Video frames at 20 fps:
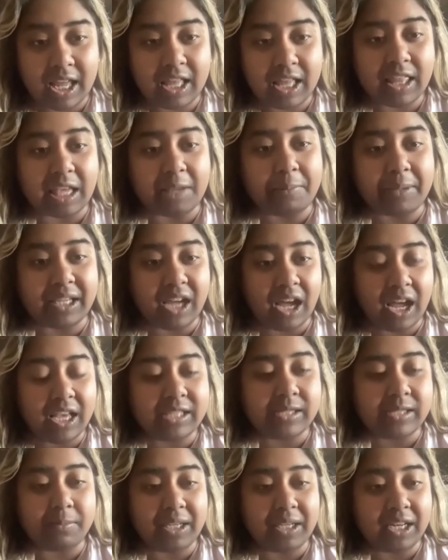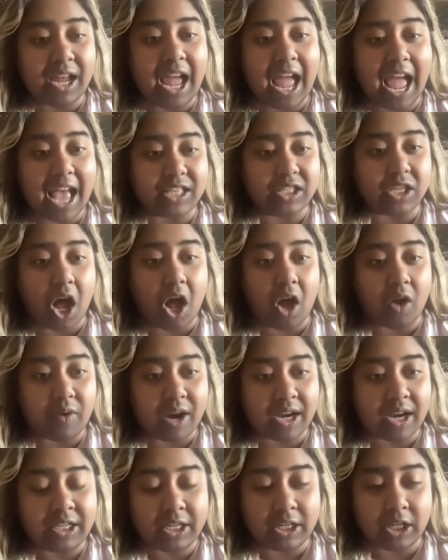Like because Mina has
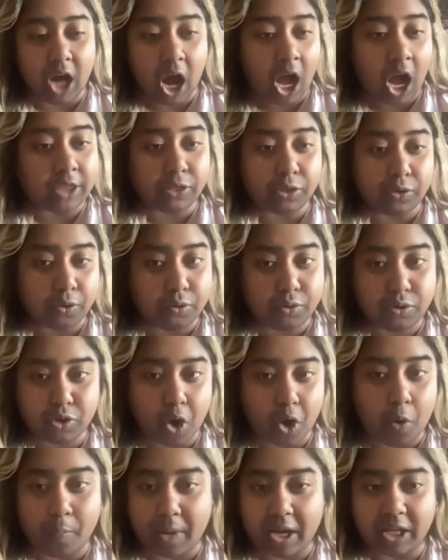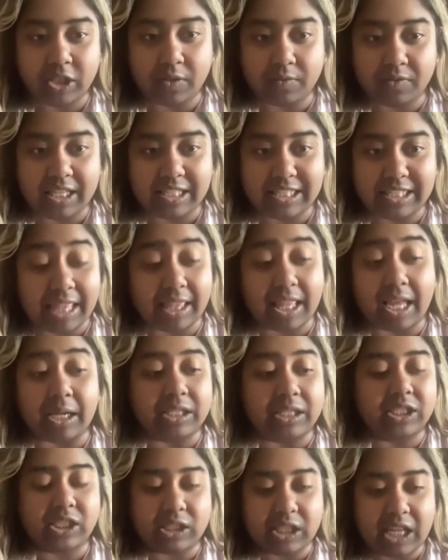already gone through so much of this and like
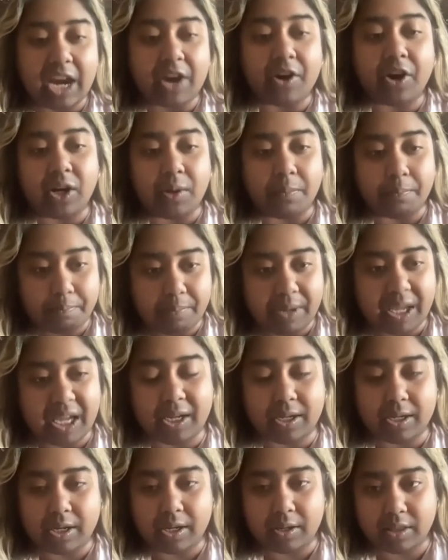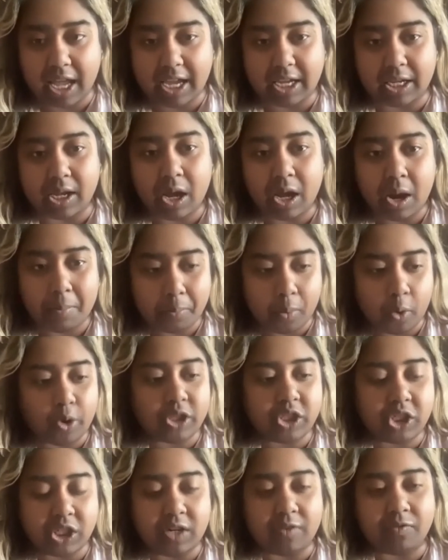carried a big like
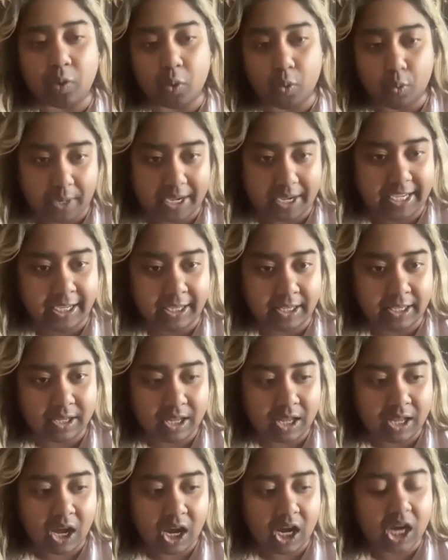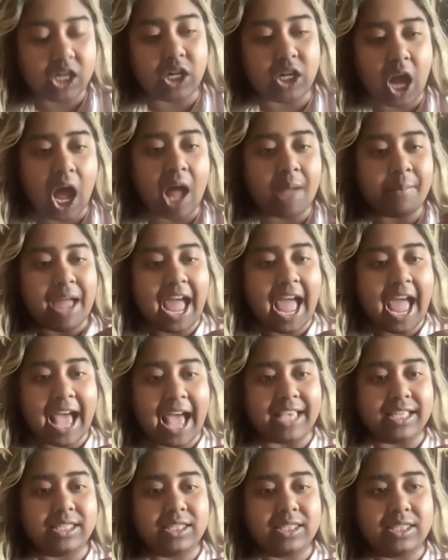portion of the weight, Anam
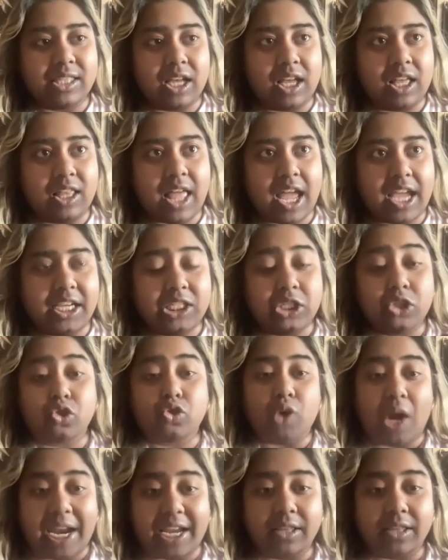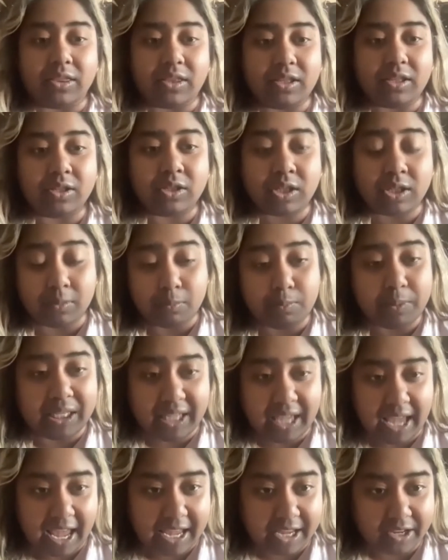has the like strength to
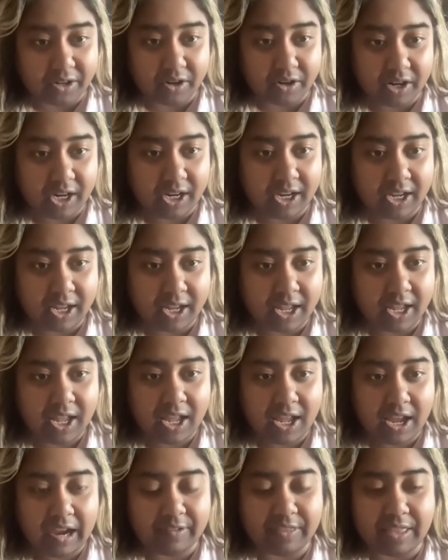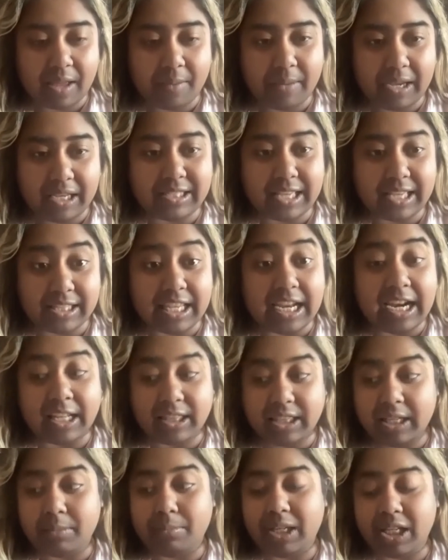be angry, if that makes sense. And I
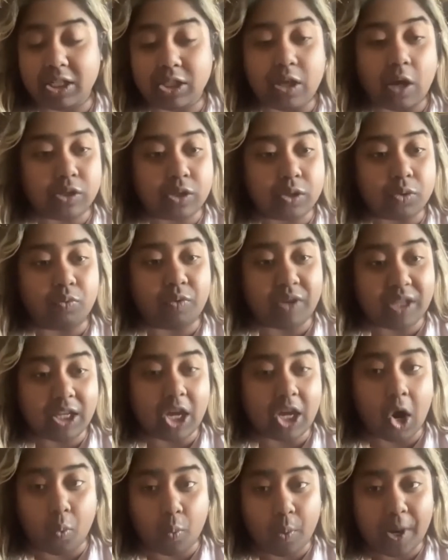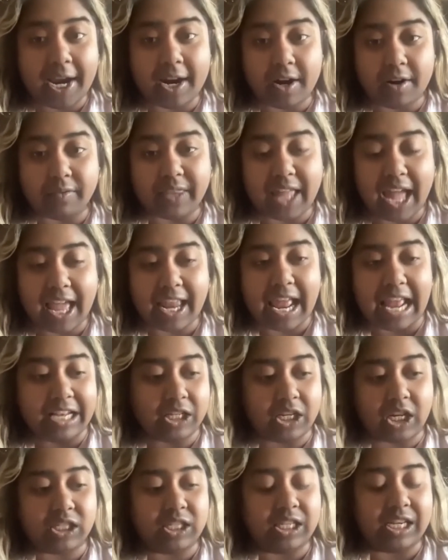think Mina's also really aware of that and
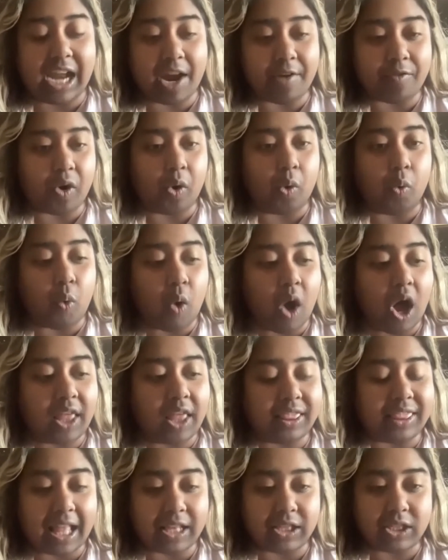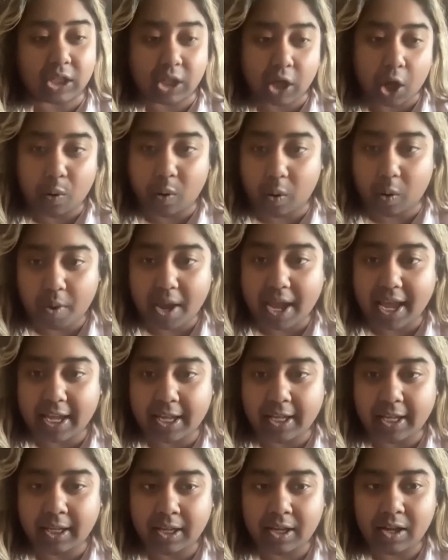doesn't ever want that to go
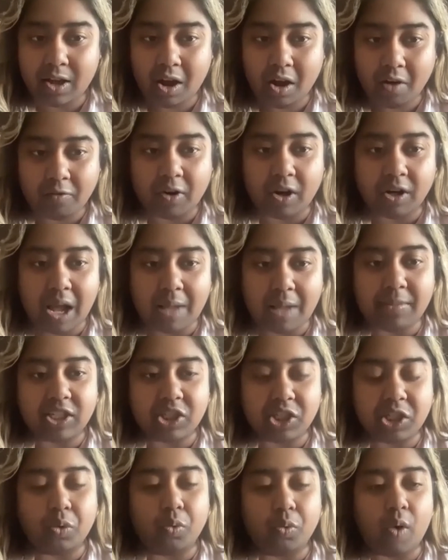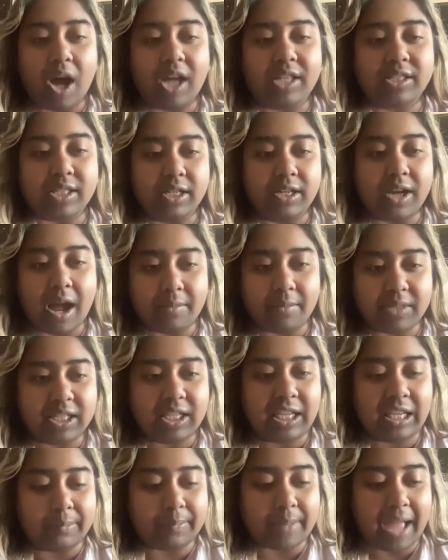away for Anam. Like she wants Anam to
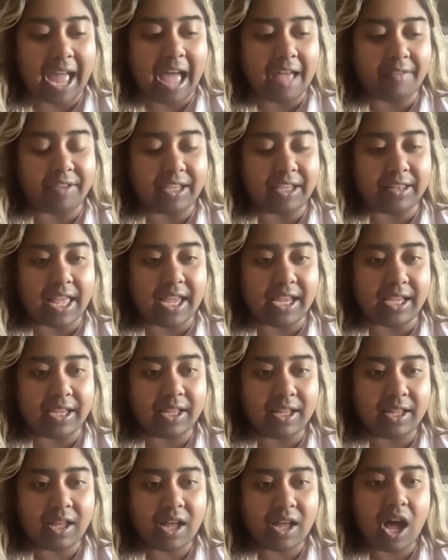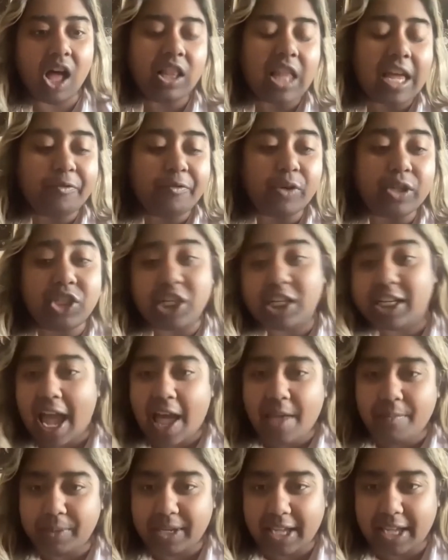keep having like a life where she
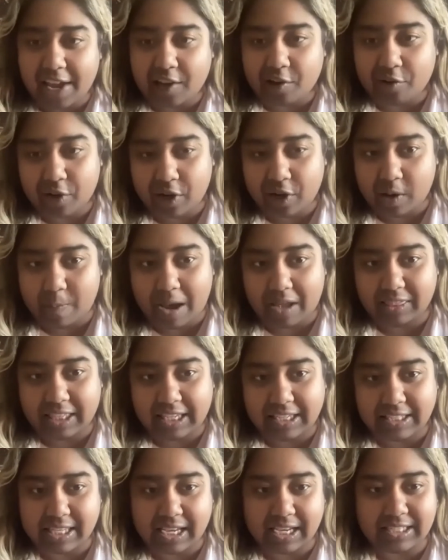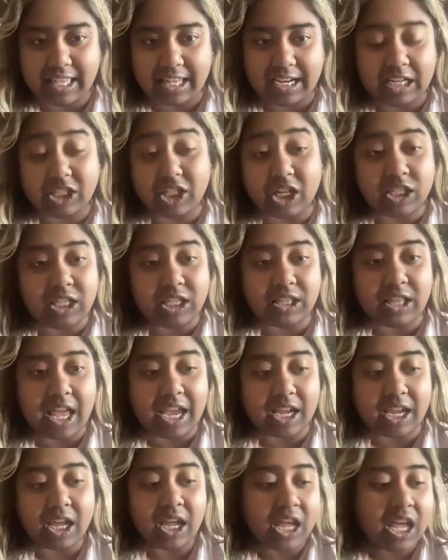can be angry about these things, and it doesn't
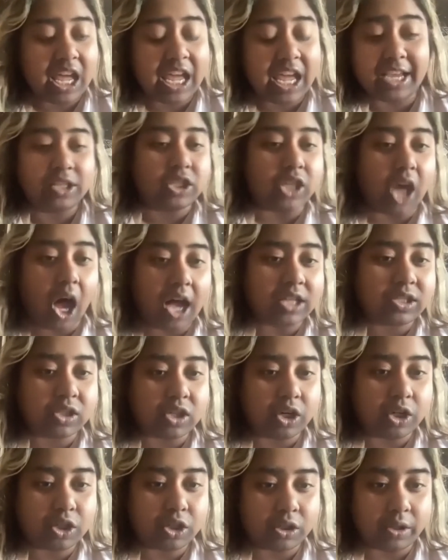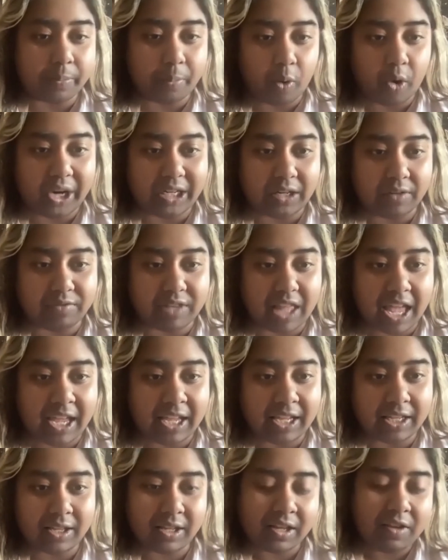like exhaust her to the point of
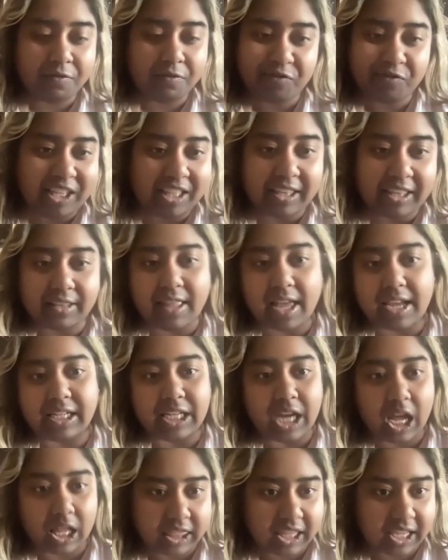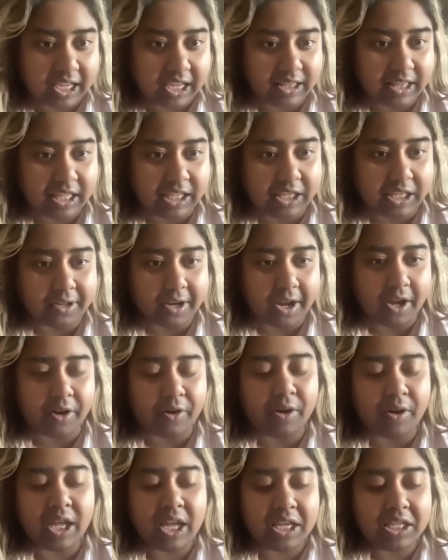like feeling like nothing, like, you
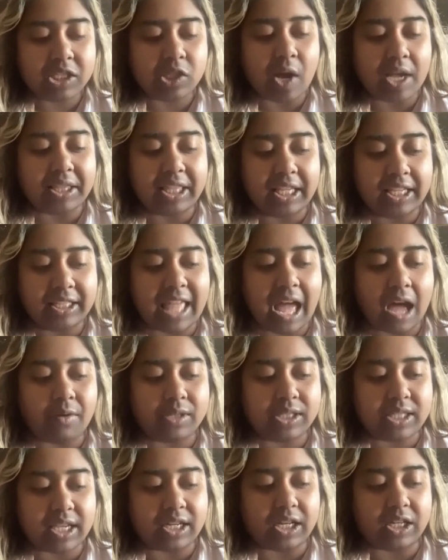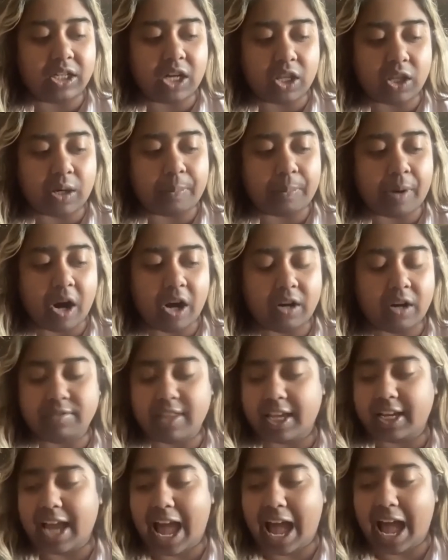know. So I think that was like another part of
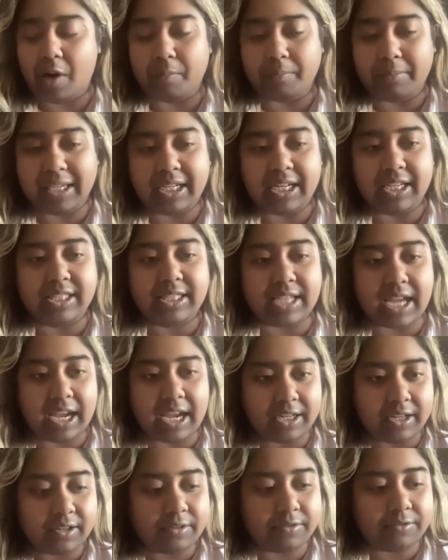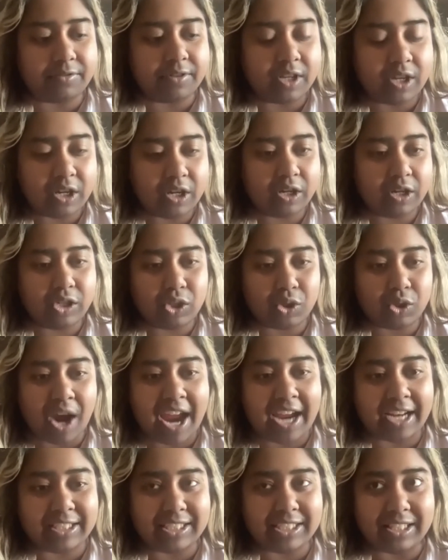like how Mina's kind of
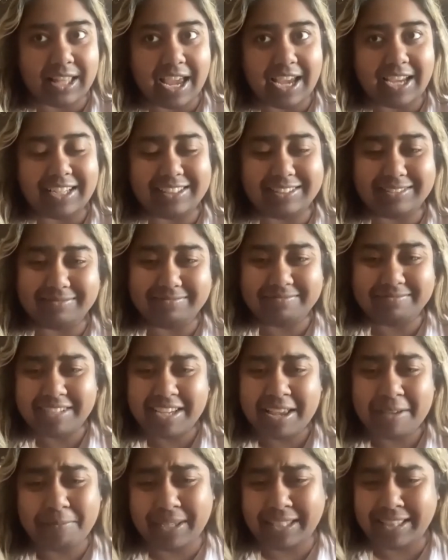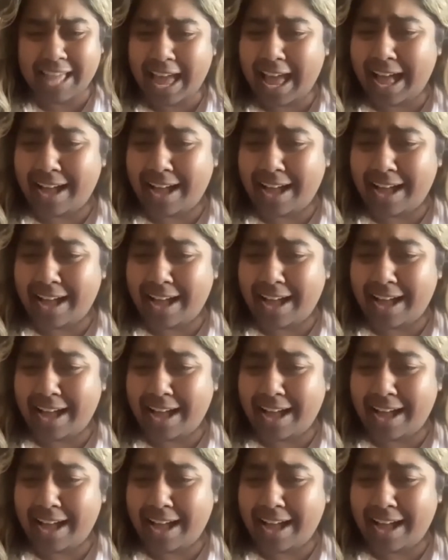trying to like be the